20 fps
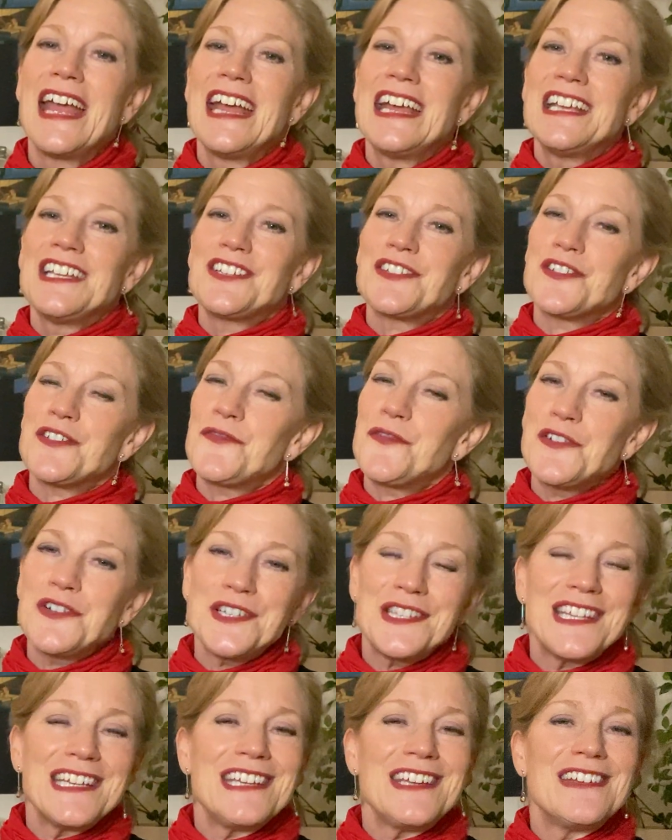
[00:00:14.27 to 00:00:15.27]
So the
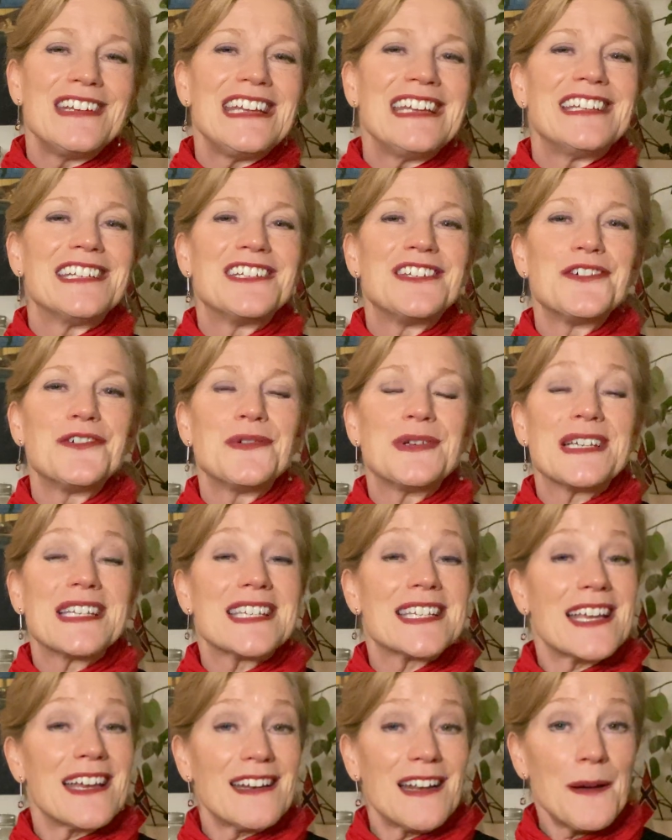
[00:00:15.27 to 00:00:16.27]
first thing you need to do is
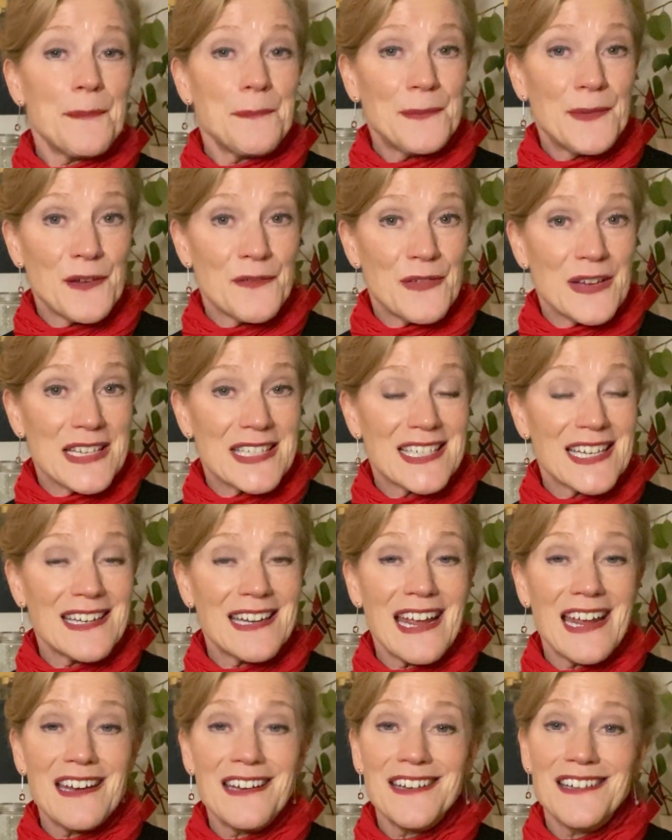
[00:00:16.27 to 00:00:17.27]
set up the visit,
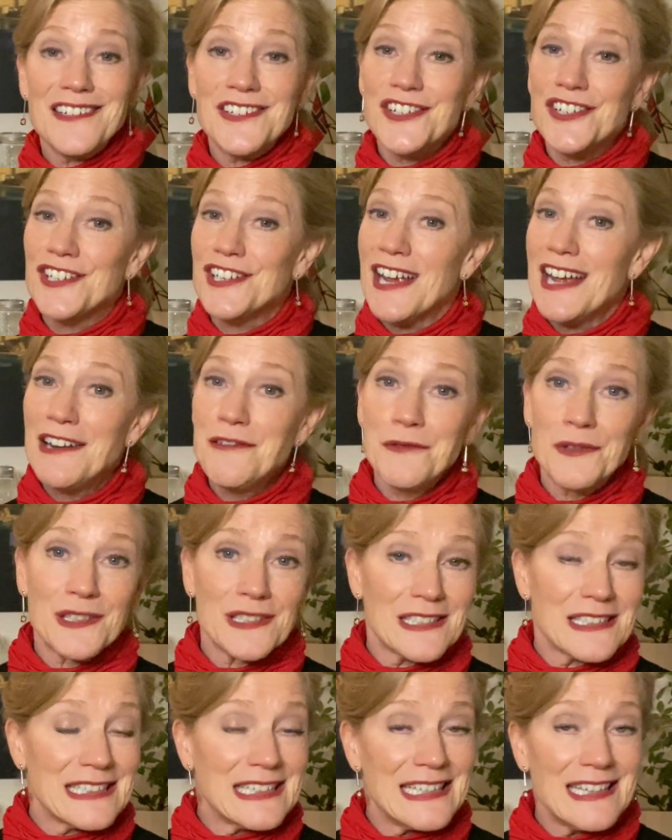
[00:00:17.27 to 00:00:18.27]
and
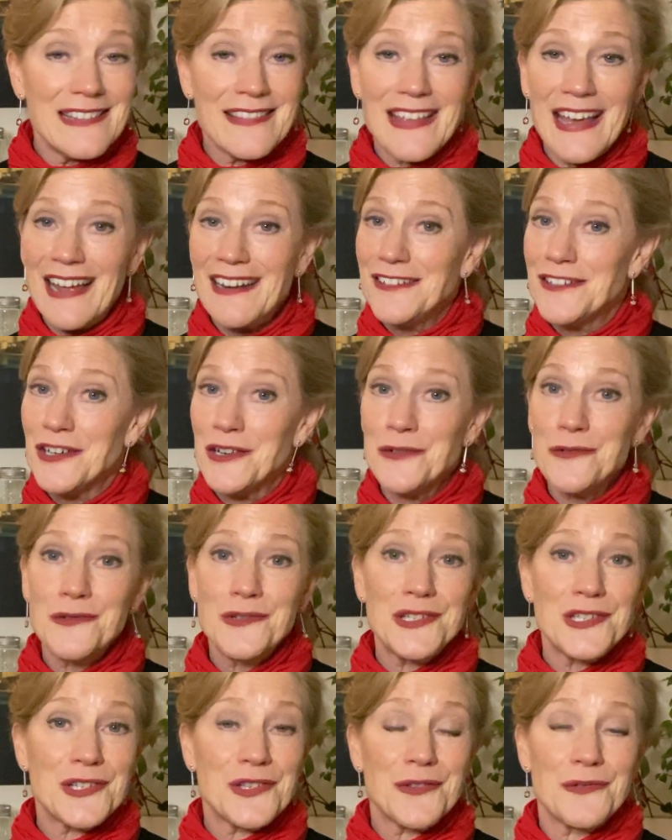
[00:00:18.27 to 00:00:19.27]
generally that
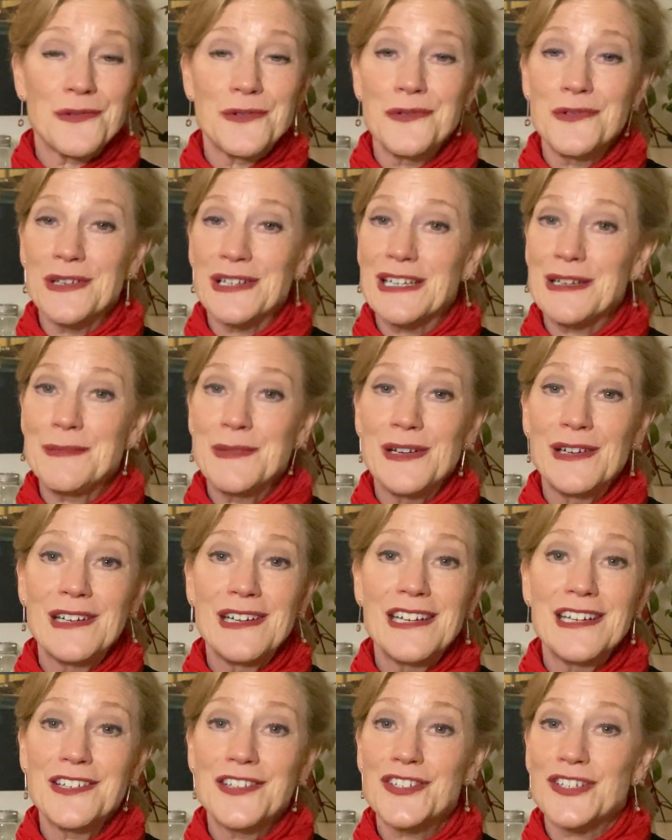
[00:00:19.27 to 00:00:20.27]
goes through the
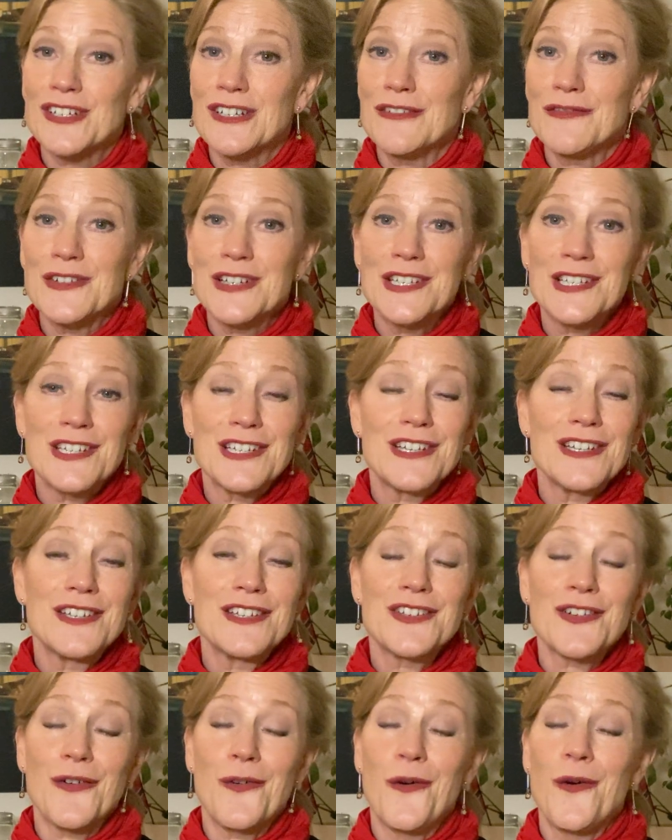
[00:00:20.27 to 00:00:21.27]
community
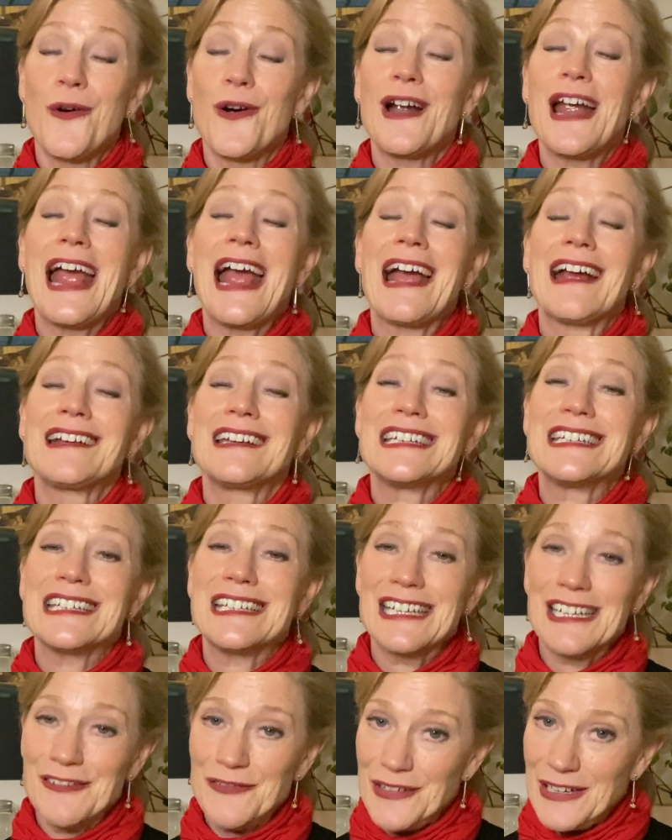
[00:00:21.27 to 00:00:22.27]
services or
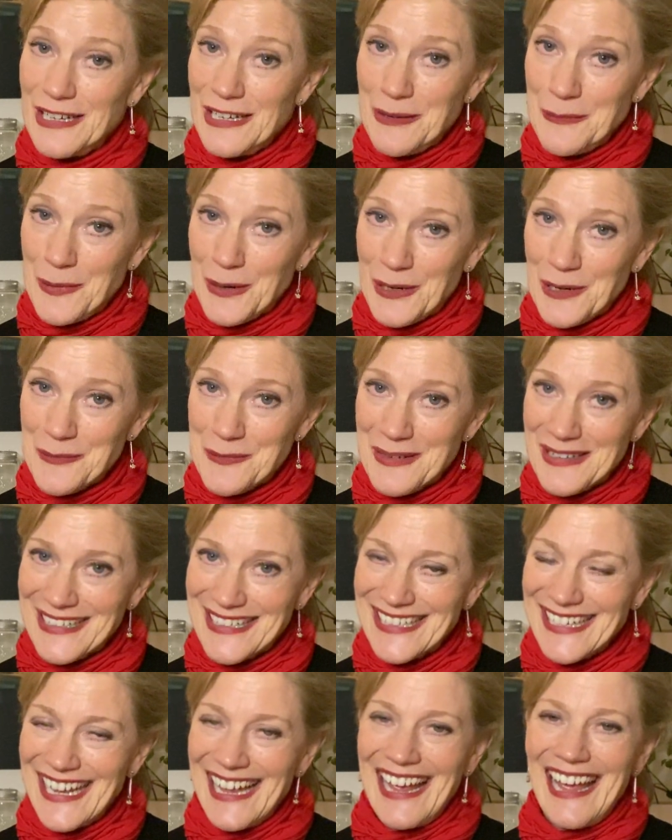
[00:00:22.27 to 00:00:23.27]
activity department.